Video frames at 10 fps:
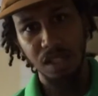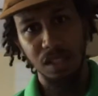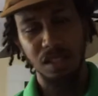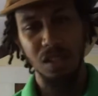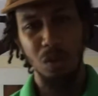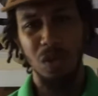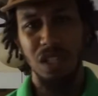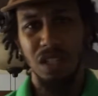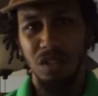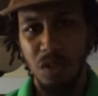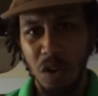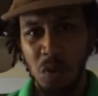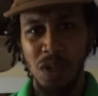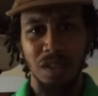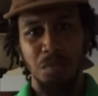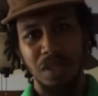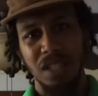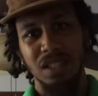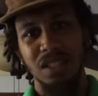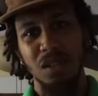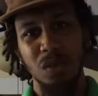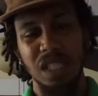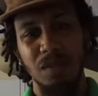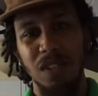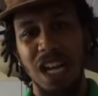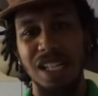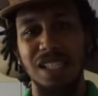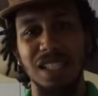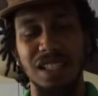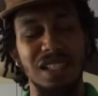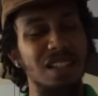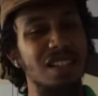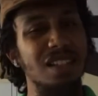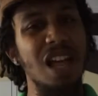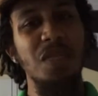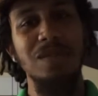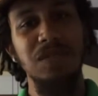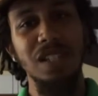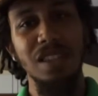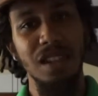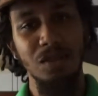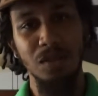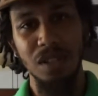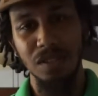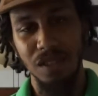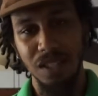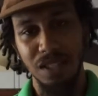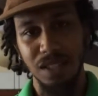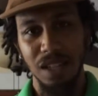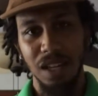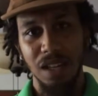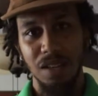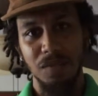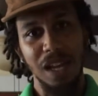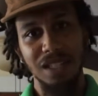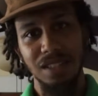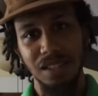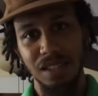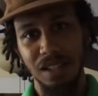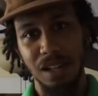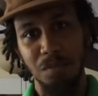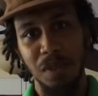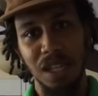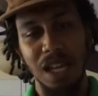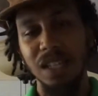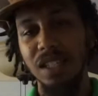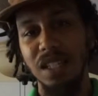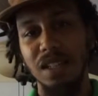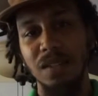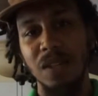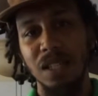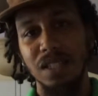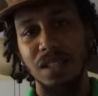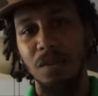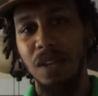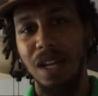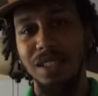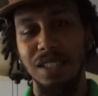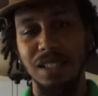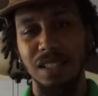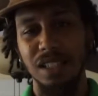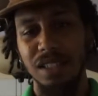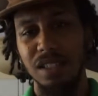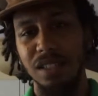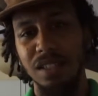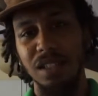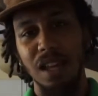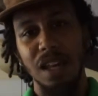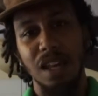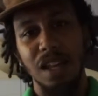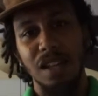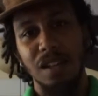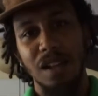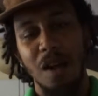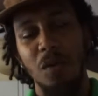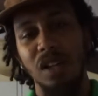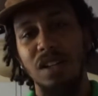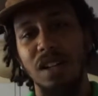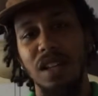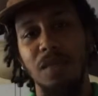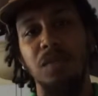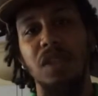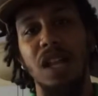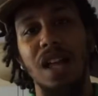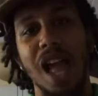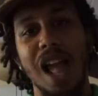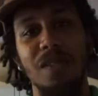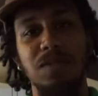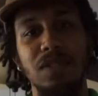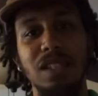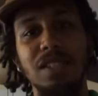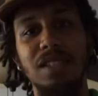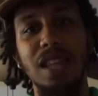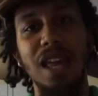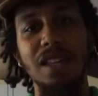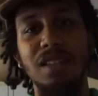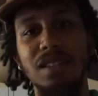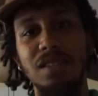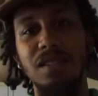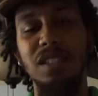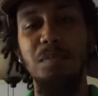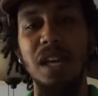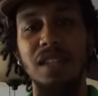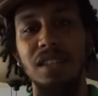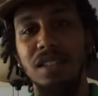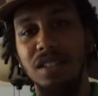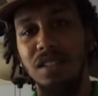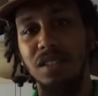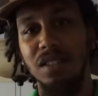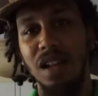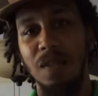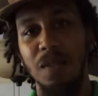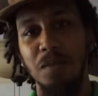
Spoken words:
So you don't want to be so self-conscious. Another footnote on this facet in our big idea, self-consciousness, is I wonder if the athletes that spend a